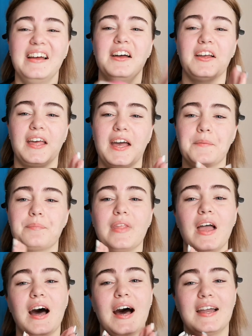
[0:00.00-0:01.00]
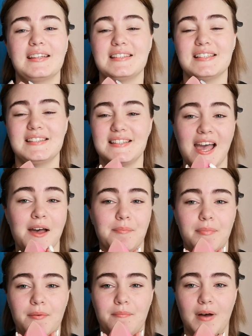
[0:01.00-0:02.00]
Okay, I did
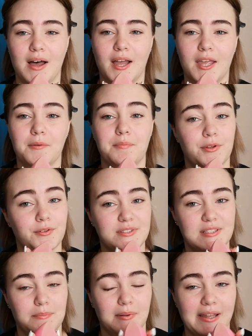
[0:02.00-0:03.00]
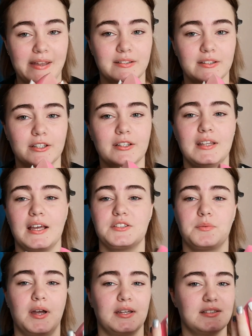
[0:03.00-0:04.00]
damp my beauty blender,
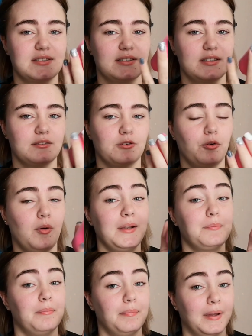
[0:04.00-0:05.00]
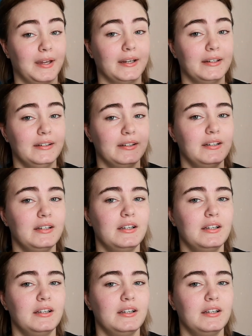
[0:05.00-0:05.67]
that's why it's quite big,